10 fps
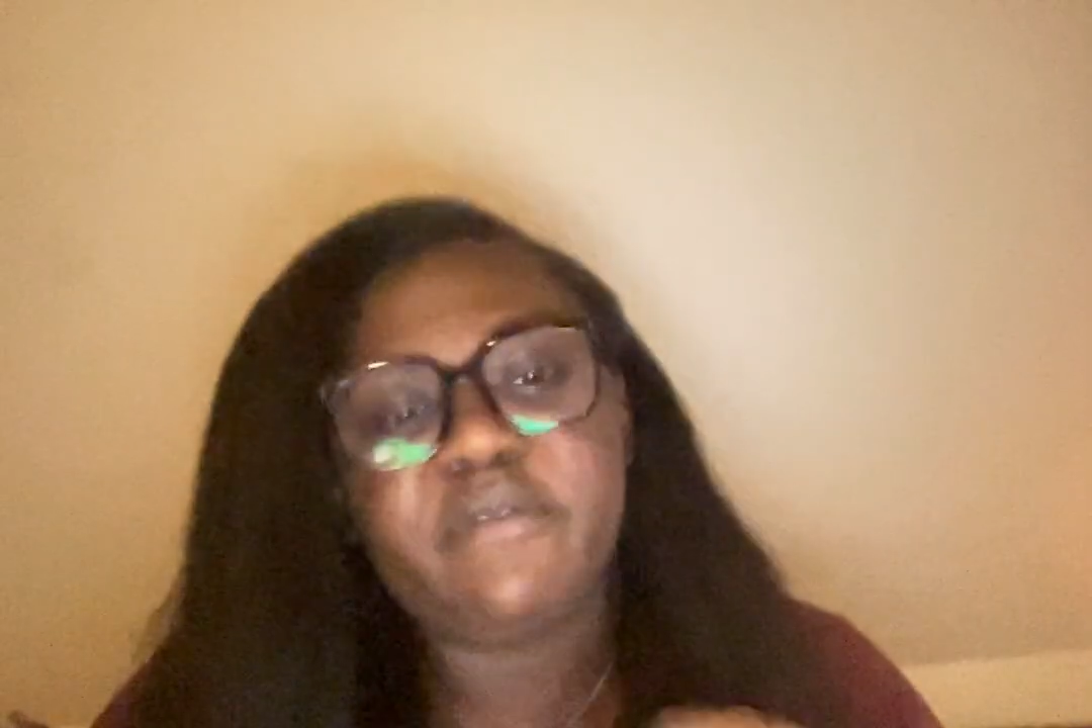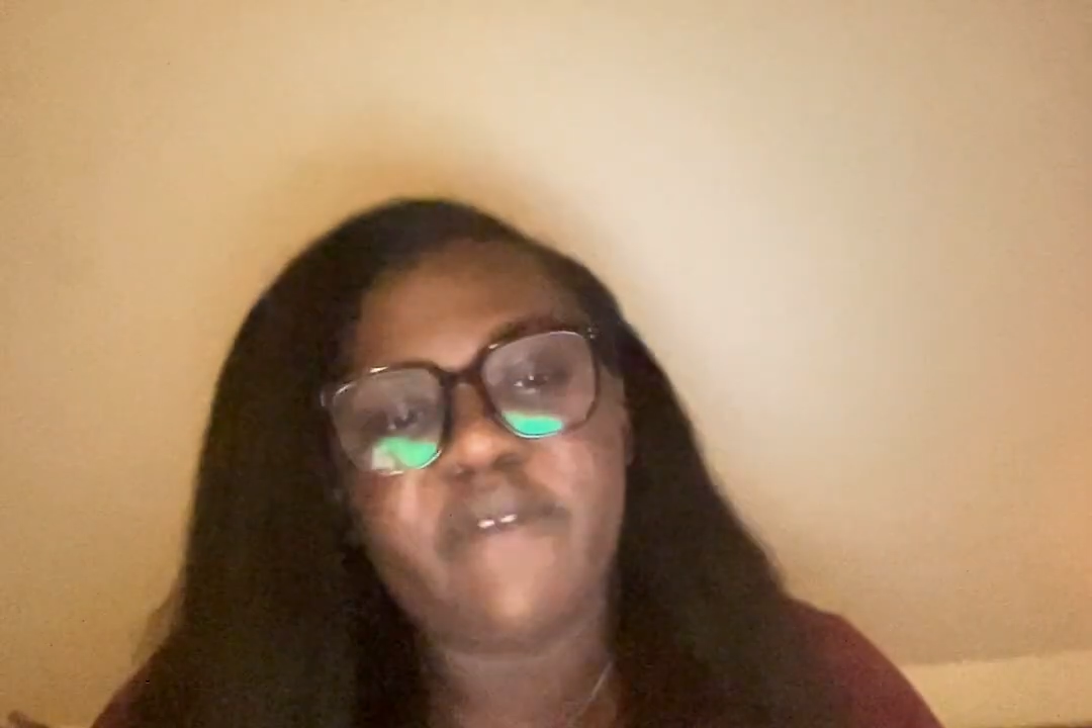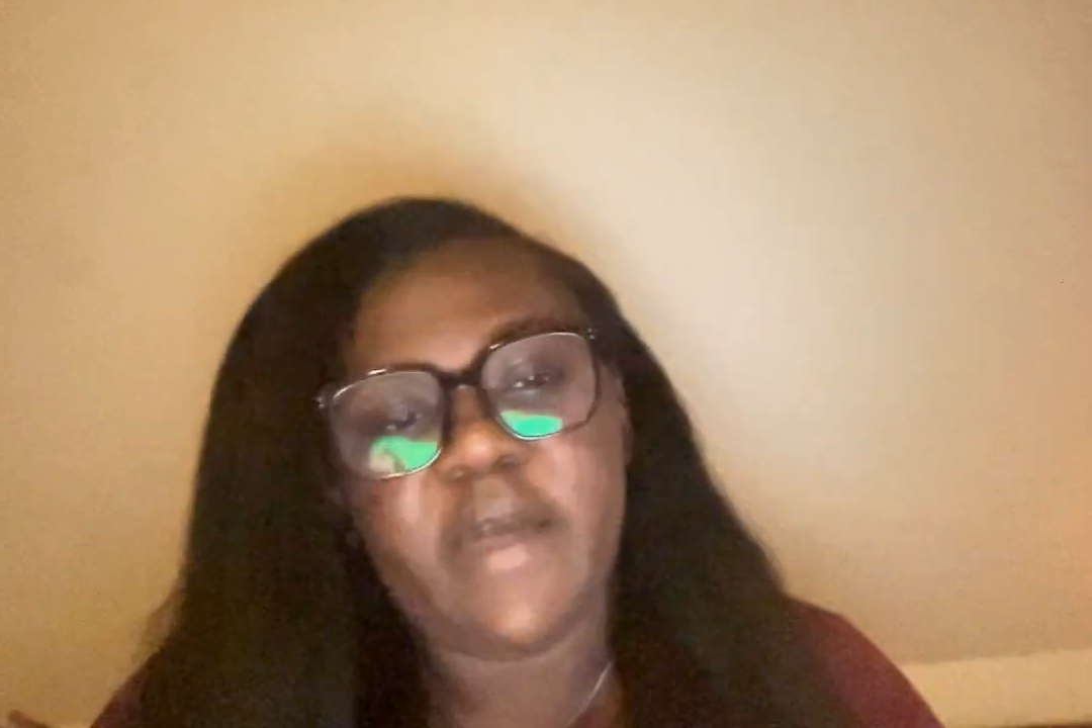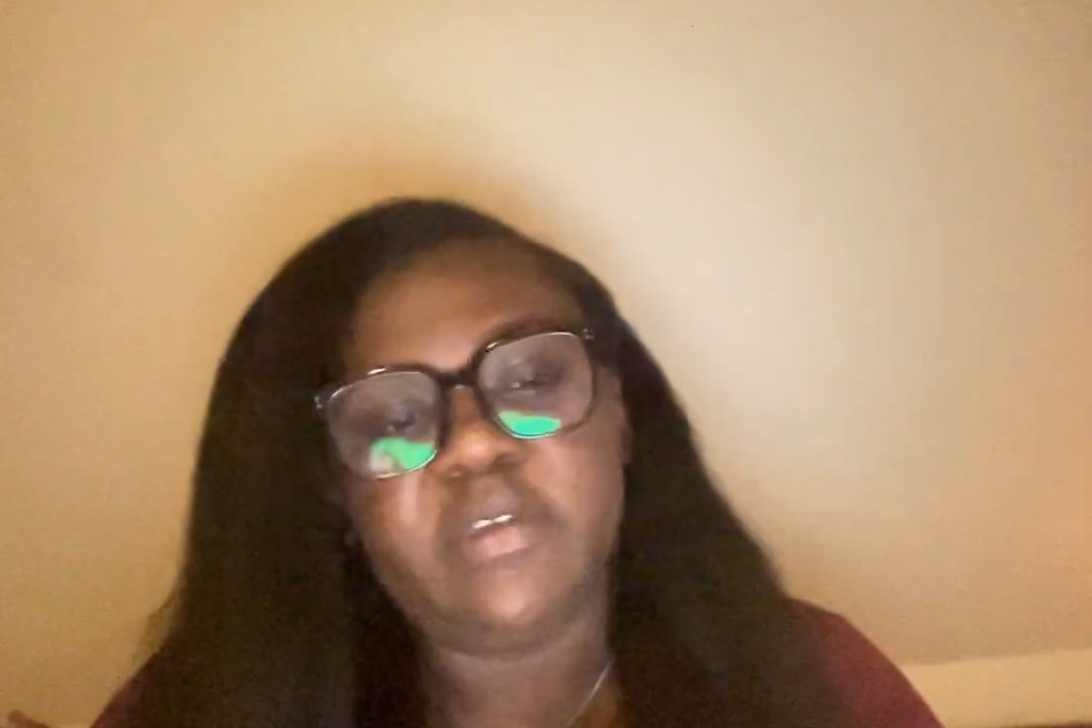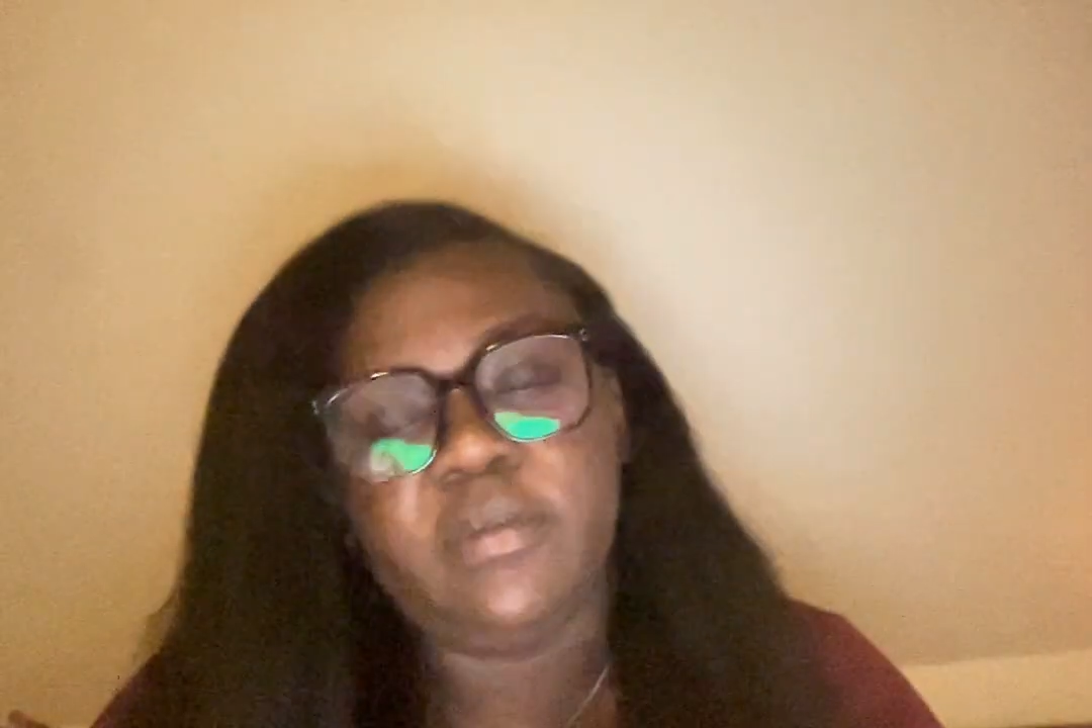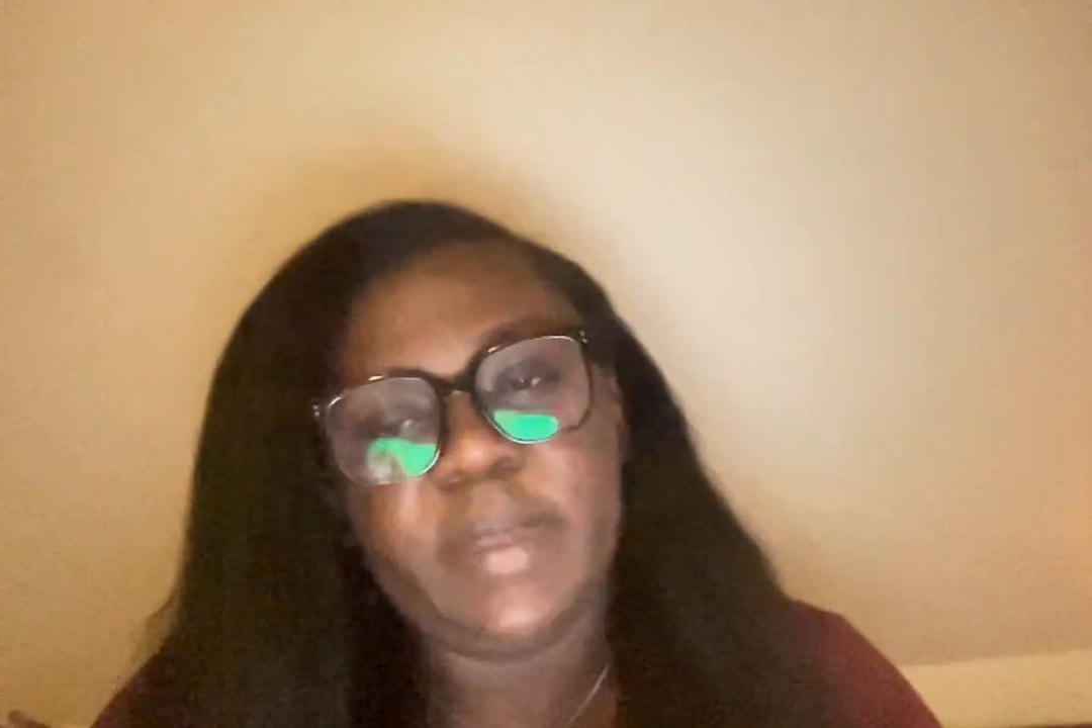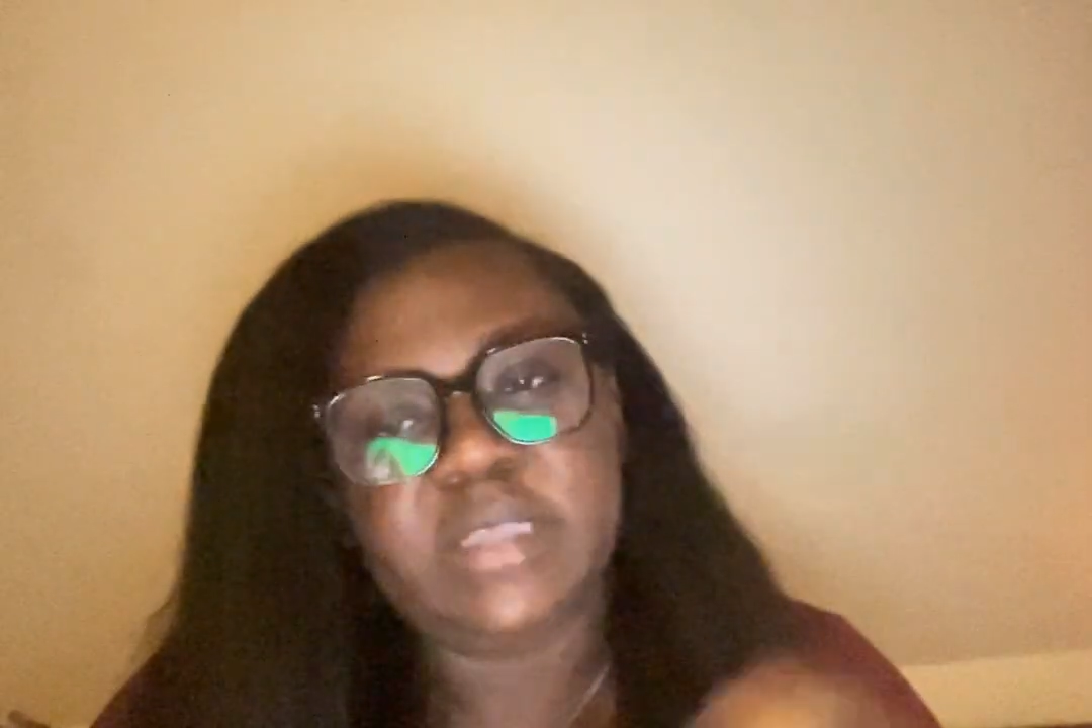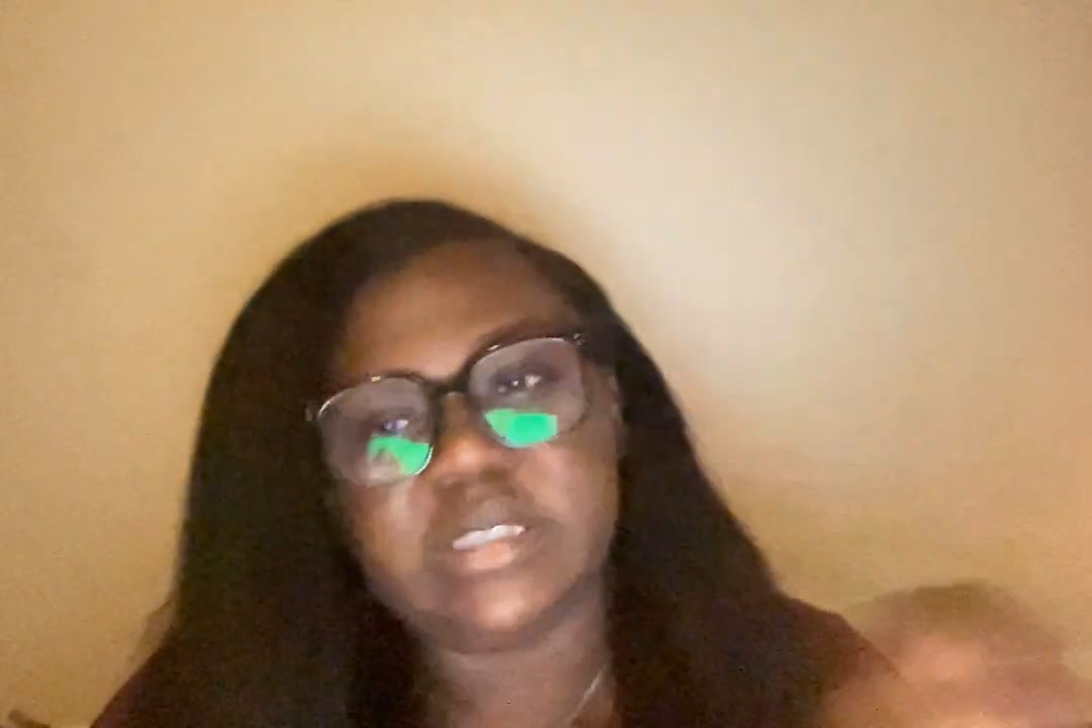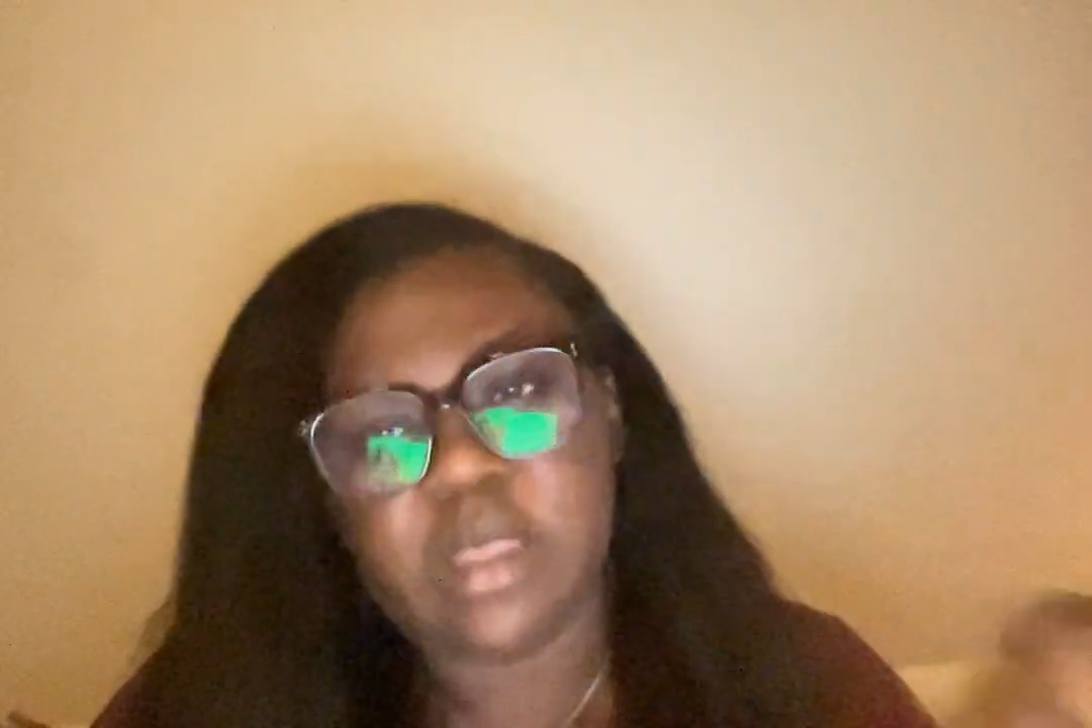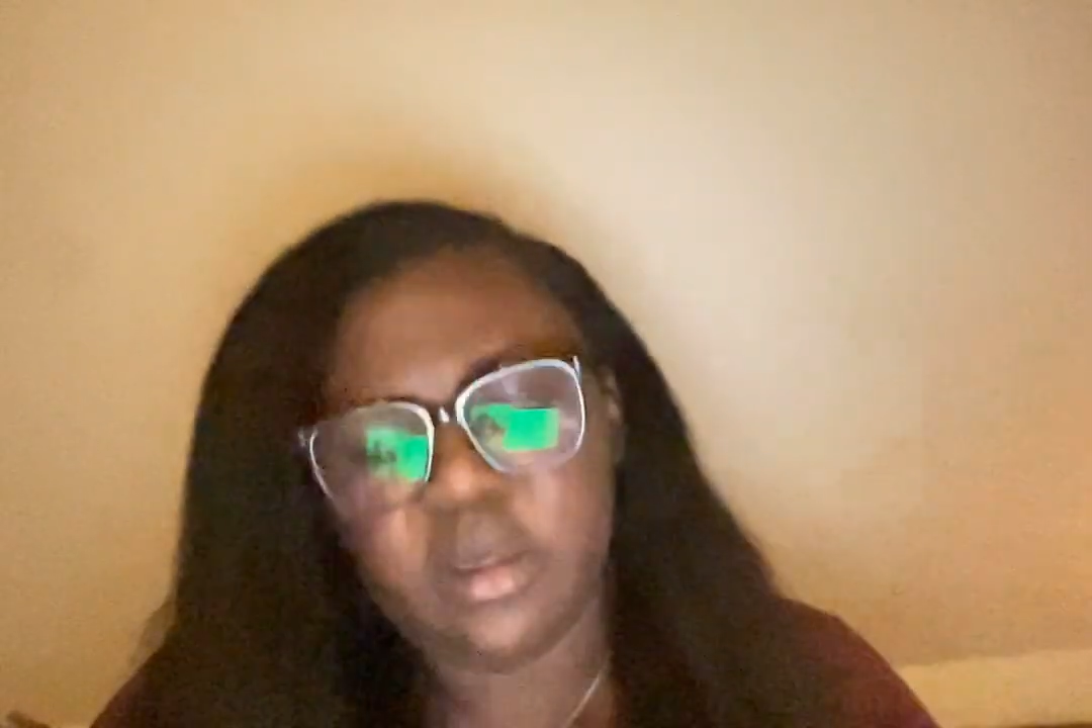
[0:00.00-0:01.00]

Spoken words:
value based